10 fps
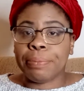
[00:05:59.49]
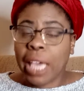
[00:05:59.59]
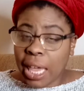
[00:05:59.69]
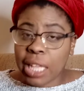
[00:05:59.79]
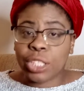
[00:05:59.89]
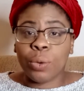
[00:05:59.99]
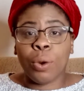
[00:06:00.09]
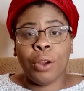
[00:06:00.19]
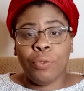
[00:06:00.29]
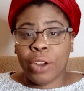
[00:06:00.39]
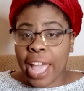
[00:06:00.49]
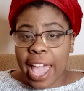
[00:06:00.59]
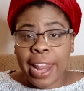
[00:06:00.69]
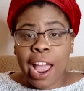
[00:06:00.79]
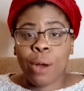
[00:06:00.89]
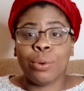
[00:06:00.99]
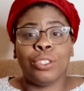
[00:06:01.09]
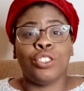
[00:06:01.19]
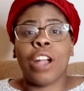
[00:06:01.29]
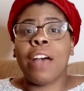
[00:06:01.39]
getting to work for the 8
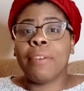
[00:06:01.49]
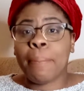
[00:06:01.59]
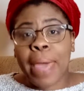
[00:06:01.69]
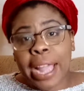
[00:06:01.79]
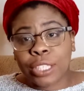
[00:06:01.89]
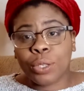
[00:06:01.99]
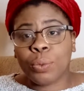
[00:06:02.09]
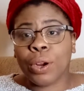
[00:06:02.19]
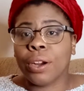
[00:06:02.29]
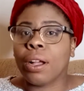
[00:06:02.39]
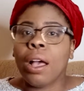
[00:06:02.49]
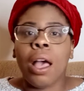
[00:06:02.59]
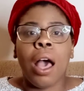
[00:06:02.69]
hours, driving back to work,